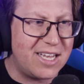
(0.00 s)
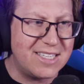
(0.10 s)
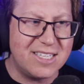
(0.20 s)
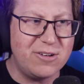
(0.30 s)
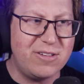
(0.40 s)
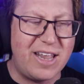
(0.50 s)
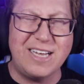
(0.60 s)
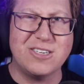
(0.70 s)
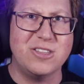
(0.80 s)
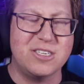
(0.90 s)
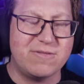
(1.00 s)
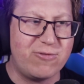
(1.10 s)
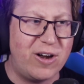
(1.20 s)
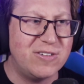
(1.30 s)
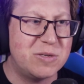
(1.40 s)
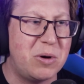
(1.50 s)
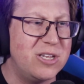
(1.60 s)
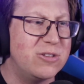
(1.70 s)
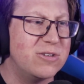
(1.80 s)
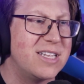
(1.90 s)
like the little legs on the front of its
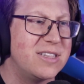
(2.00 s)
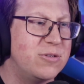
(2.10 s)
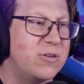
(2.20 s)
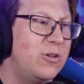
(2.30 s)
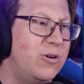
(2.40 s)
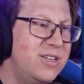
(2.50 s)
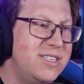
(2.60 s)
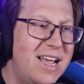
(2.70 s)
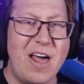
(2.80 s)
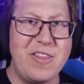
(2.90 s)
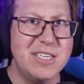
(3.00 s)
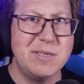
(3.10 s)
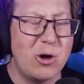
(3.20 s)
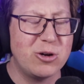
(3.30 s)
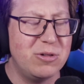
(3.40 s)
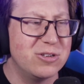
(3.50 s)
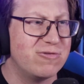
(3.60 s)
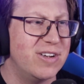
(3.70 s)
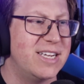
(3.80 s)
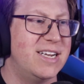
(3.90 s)
body look like little claws. I think this Pokemon
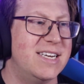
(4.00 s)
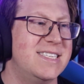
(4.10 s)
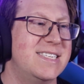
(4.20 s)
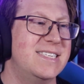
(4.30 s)
looks really nice.